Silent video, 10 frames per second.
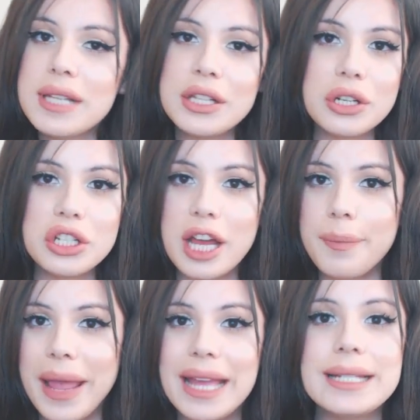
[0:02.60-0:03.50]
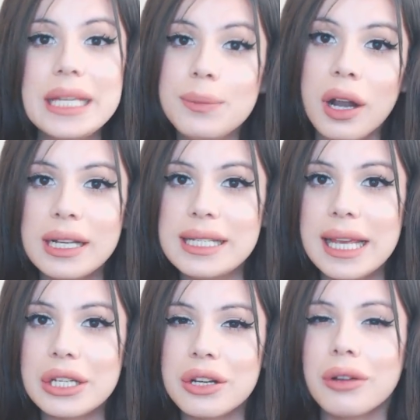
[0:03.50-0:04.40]
censorship and
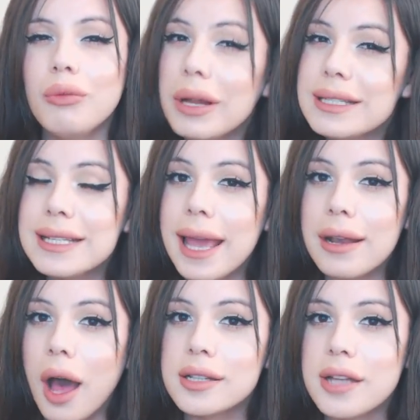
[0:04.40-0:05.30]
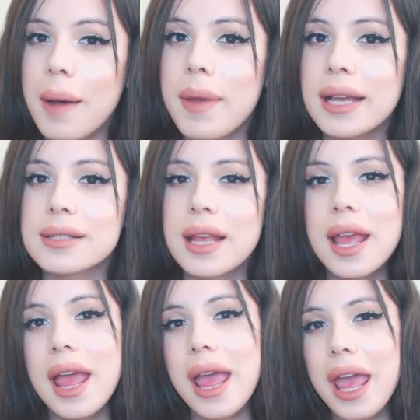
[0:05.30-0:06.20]
demonetization are once again hot topics.
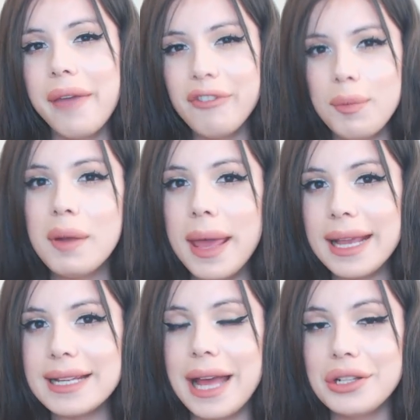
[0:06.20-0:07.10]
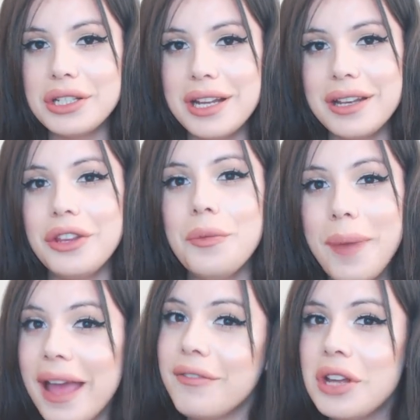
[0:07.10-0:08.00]
If you've been paying attention, you
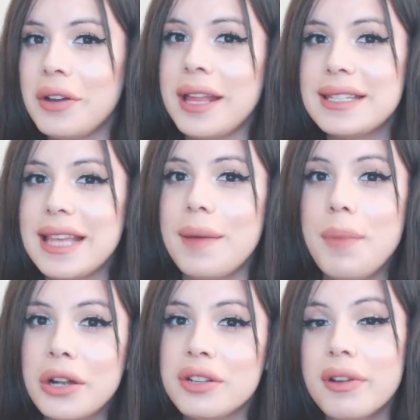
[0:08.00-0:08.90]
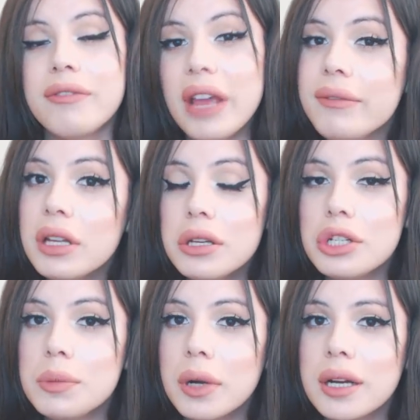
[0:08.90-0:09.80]
might have noticed that a bunch of your favorite
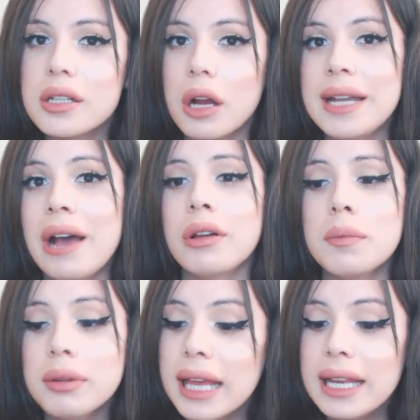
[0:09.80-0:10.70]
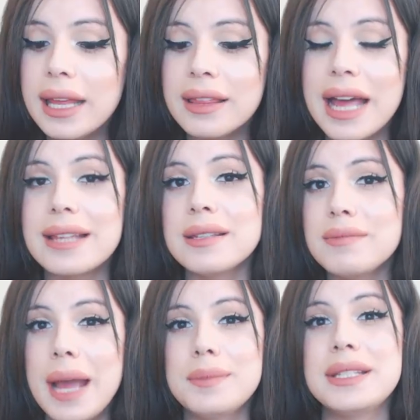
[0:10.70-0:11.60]
YouTubers are now complaining that
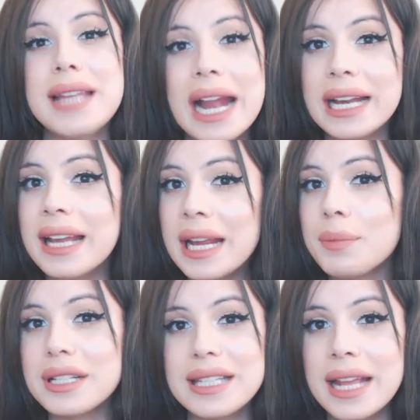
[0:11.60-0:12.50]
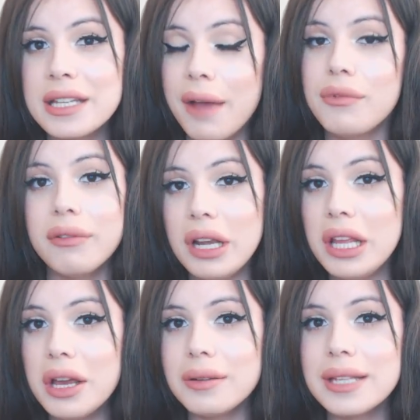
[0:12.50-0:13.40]
sometimes 99% of their
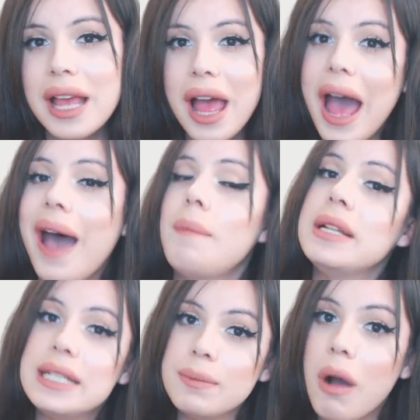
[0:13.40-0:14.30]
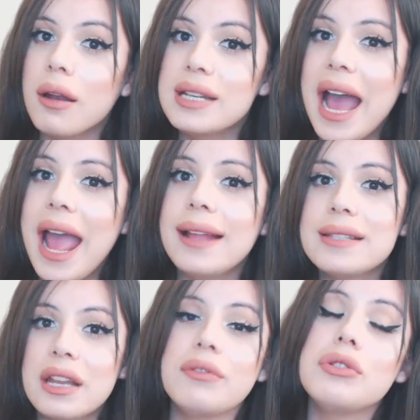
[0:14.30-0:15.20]
videos have been
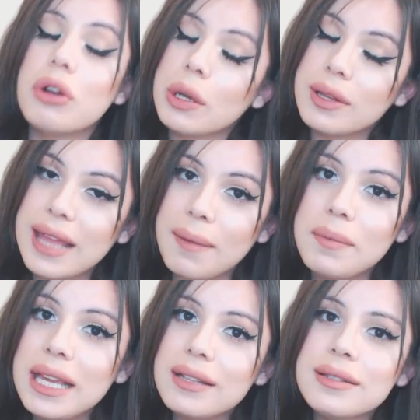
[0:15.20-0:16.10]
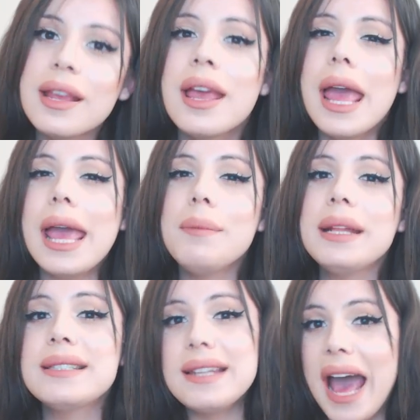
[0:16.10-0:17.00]
demonetized. And if you don't know what that means, it
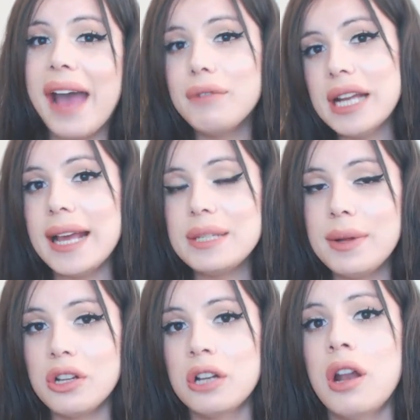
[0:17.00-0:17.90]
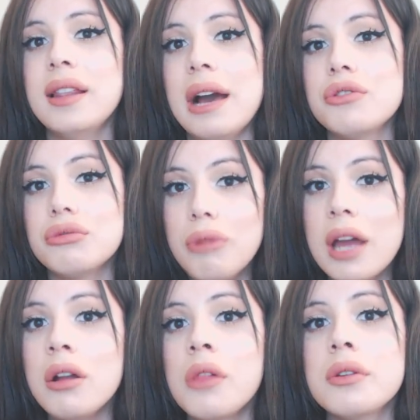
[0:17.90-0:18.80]
means that advertisements are not allowed to
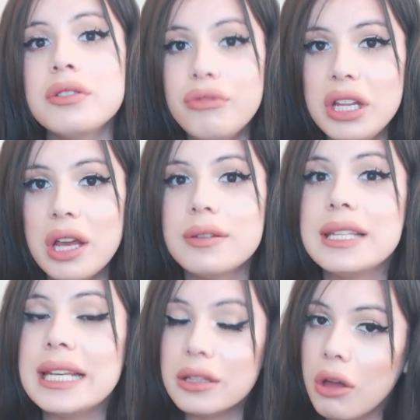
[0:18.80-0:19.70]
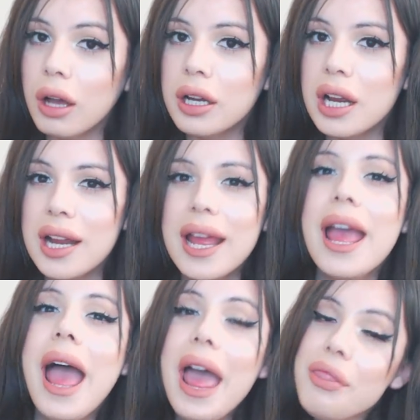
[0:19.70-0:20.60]
run on those videos any longer,
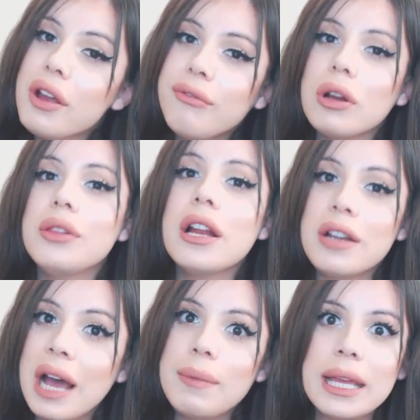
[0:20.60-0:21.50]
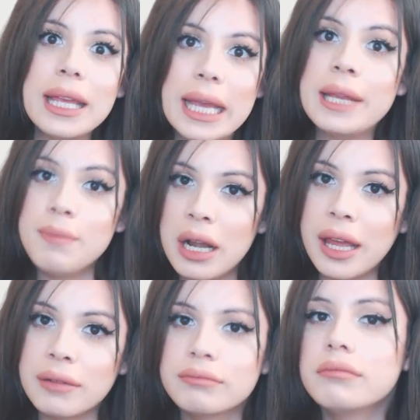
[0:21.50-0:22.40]
and therefore they are not making any
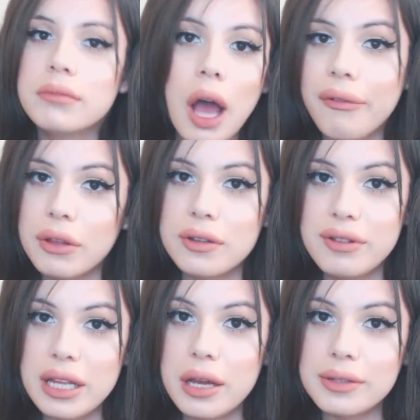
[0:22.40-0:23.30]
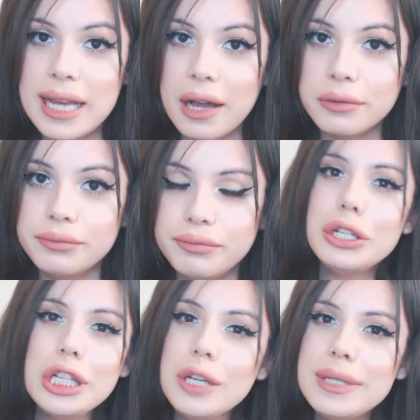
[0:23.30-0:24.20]
money off those videos now.
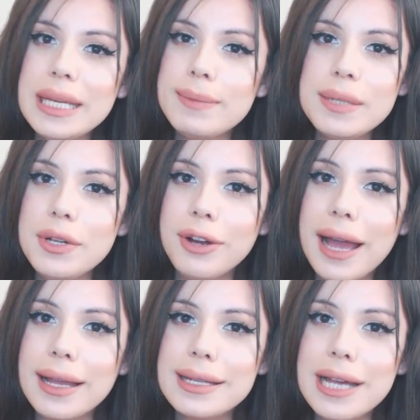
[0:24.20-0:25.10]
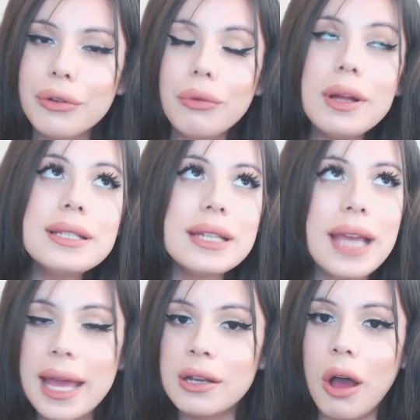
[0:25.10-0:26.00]
YouTube seems to be cracking down once
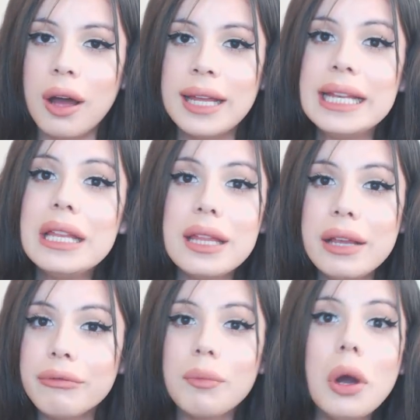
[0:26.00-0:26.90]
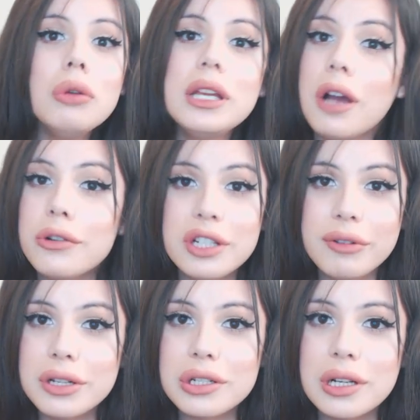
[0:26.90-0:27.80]
again on anything remotely
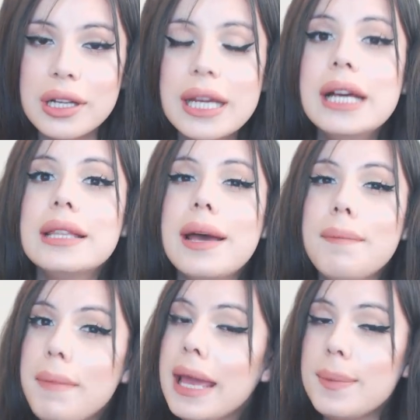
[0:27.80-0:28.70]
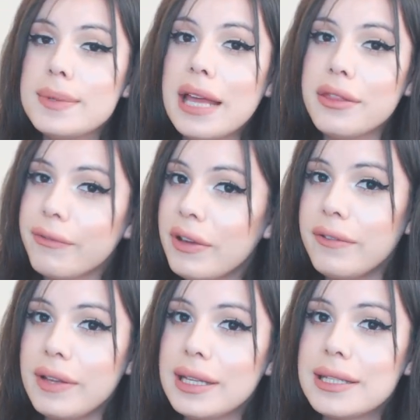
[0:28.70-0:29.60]
controversial that may upset the
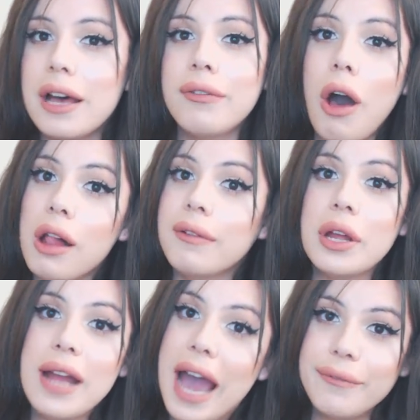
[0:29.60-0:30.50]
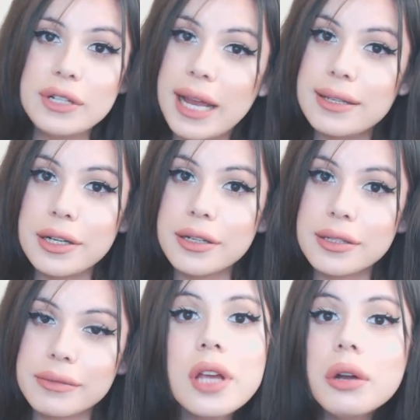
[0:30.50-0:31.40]
fifis of all of their advertisers.
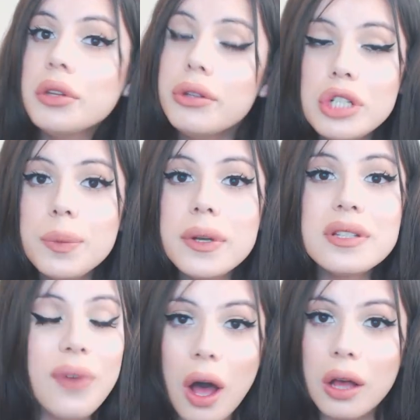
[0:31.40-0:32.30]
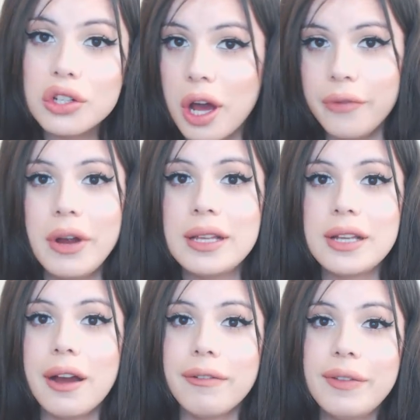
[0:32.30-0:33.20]
So YouTubers of all
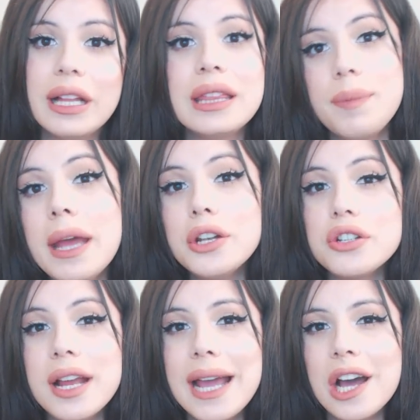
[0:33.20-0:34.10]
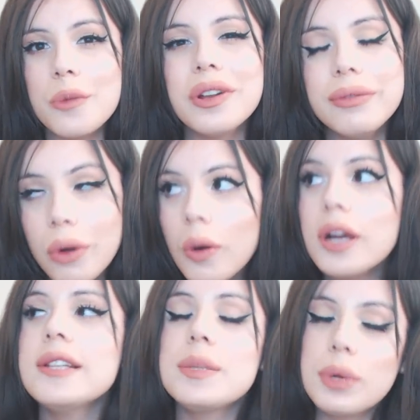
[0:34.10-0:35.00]
genres are feeling the pinch right now, but of
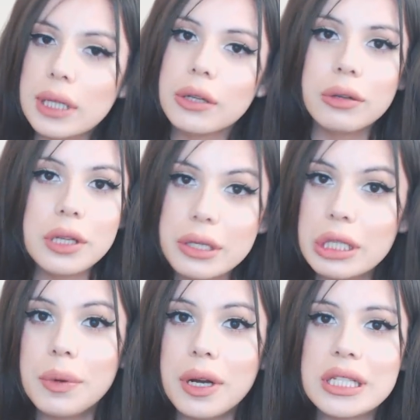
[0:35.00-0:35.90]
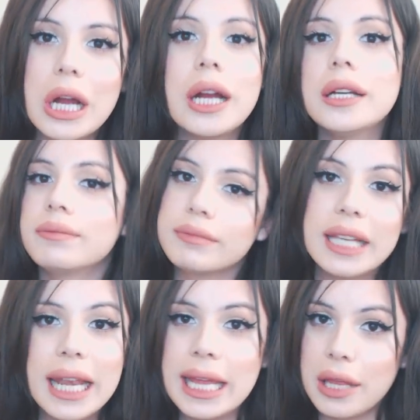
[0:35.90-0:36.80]
course political YouTubers are
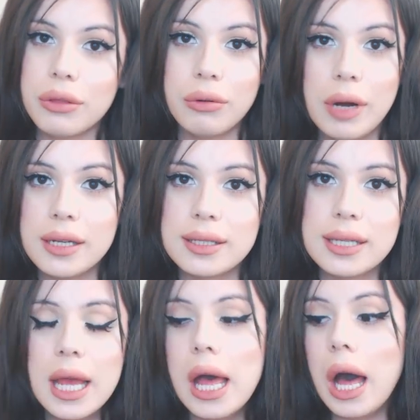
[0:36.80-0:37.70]
getting it the worst.